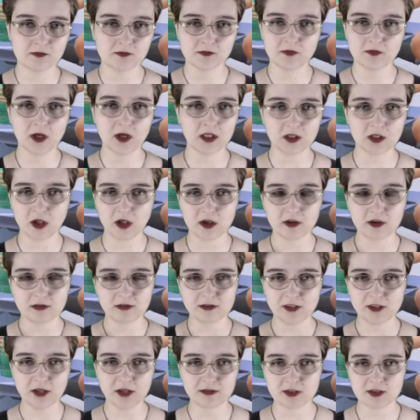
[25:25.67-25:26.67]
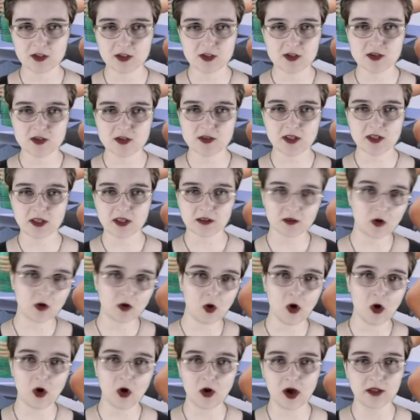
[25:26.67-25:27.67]
a lot of lovers that
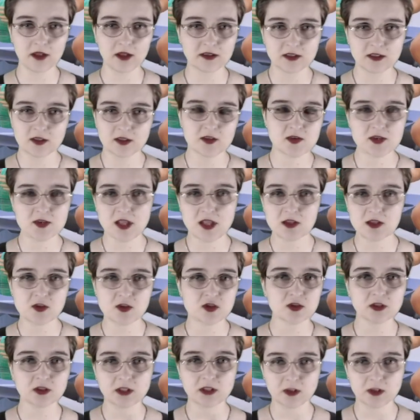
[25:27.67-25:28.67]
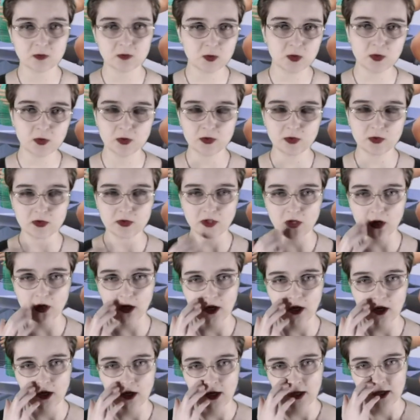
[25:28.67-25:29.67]
all unconsensually wooed
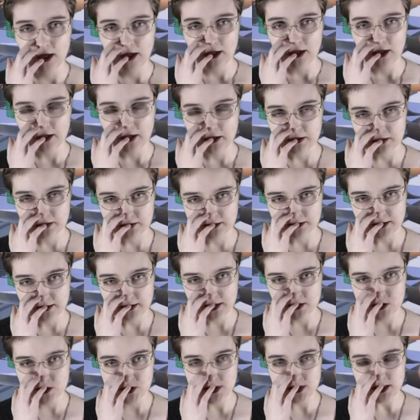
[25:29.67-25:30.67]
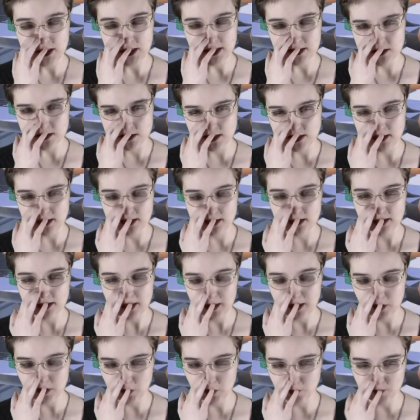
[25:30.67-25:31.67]
her, and now she has like
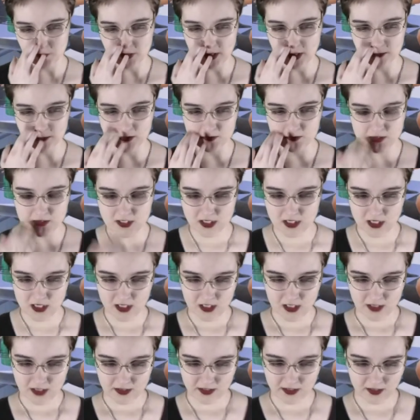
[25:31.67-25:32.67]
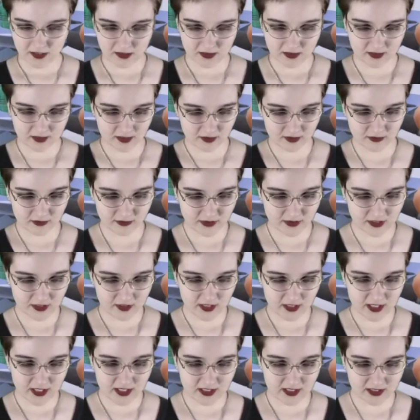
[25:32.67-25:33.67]
anger problems. I feel
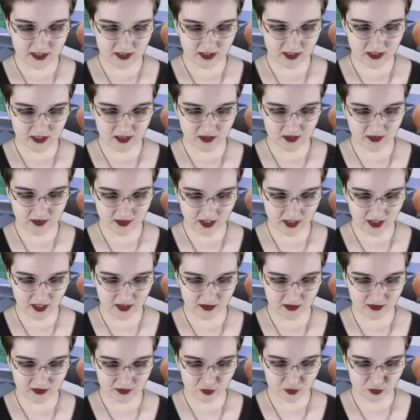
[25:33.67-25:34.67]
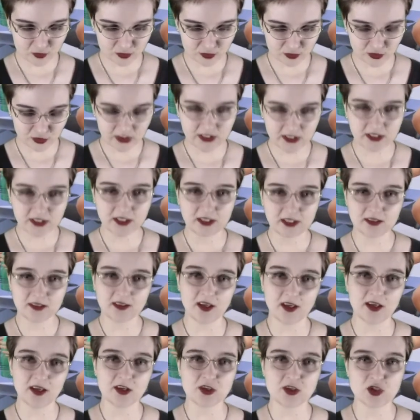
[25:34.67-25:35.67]
like that really
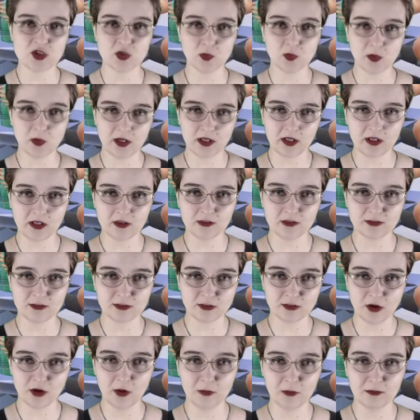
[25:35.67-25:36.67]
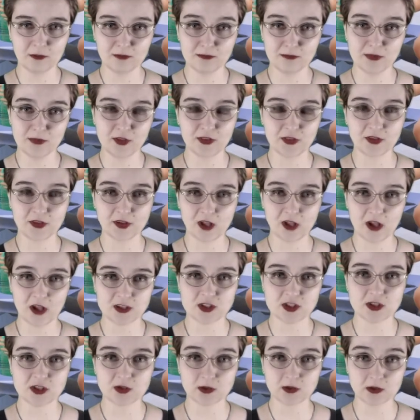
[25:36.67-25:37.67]
takes away from
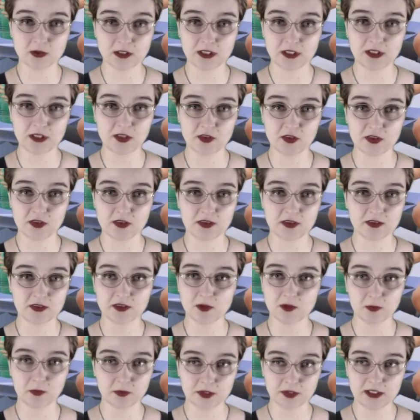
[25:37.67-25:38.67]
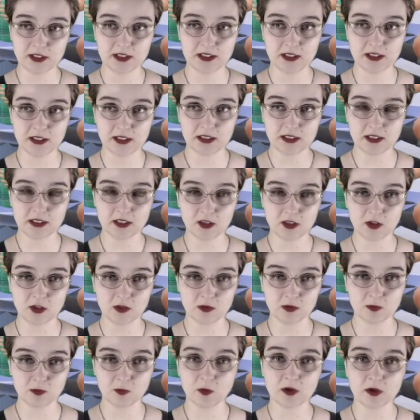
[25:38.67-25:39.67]
mythological Lilith completely,
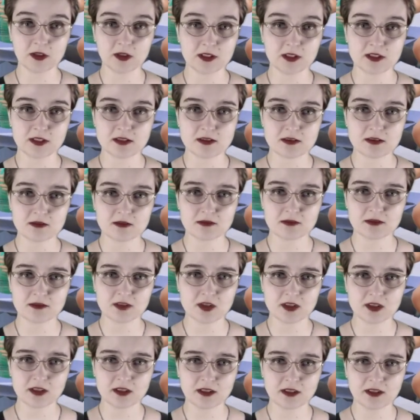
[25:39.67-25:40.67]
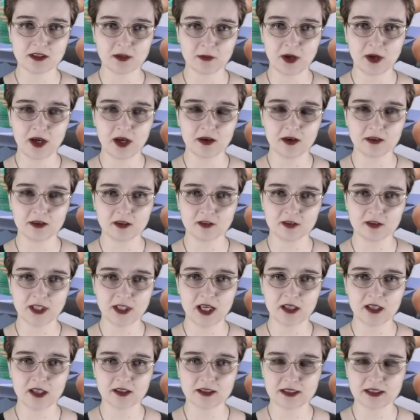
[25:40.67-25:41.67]
and what is she about in
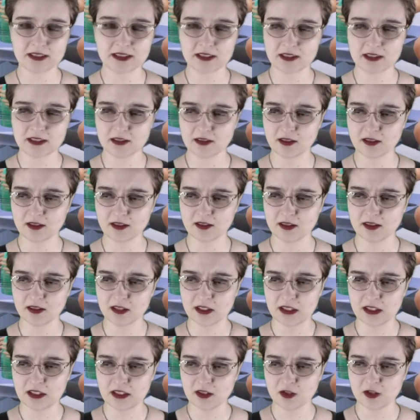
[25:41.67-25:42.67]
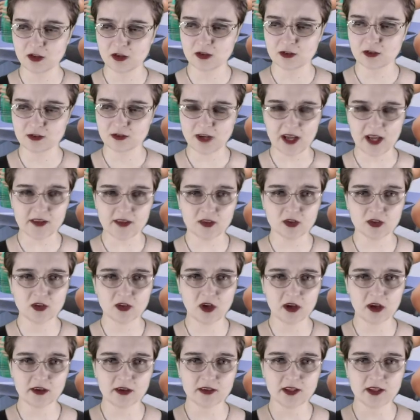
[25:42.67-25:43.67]
reality in a rather
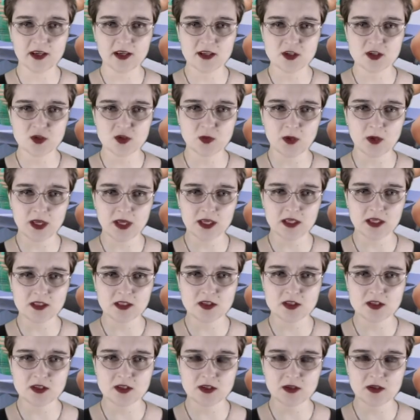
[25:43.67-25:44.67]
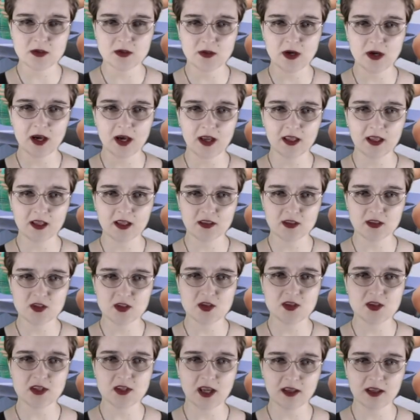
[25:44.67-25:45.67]
not a nice way. So I
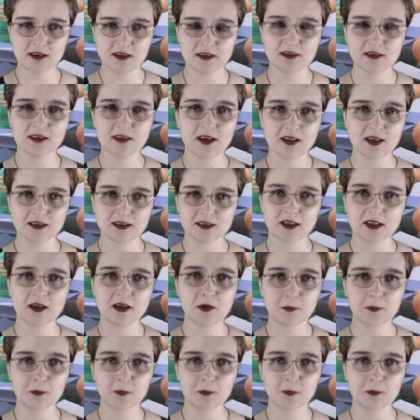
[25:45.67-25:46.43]
understand that